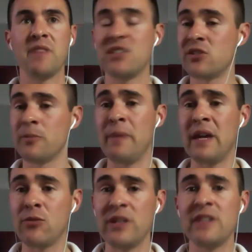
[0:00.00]
this is a
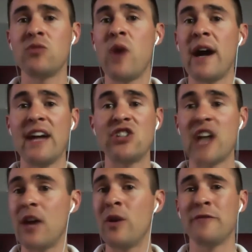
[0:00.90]
big reason why I
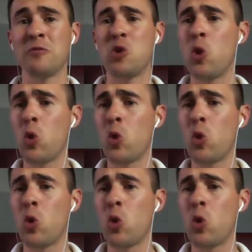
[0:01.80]
shy away from